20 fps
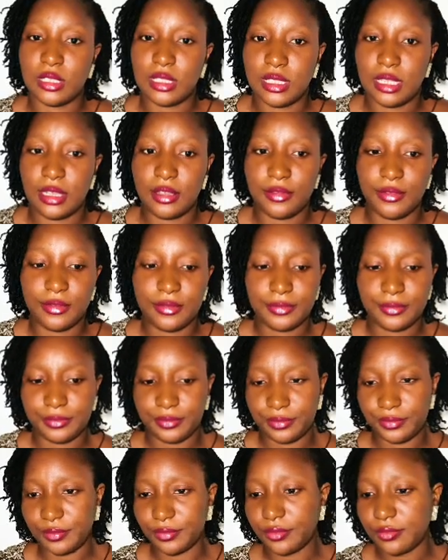on save.
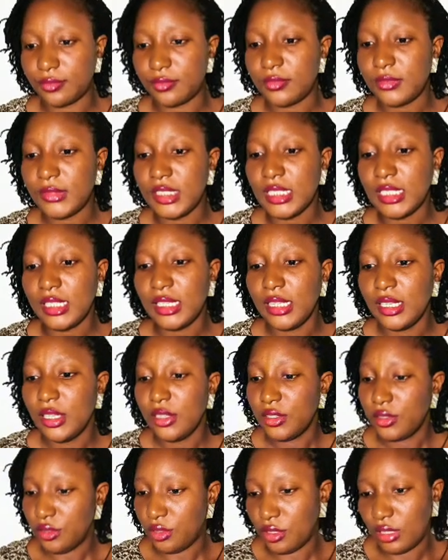
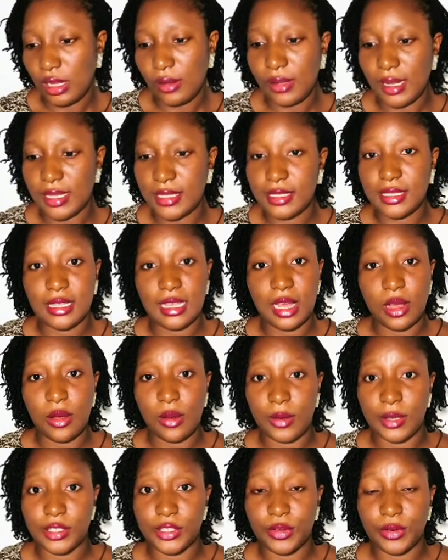So now let's see how our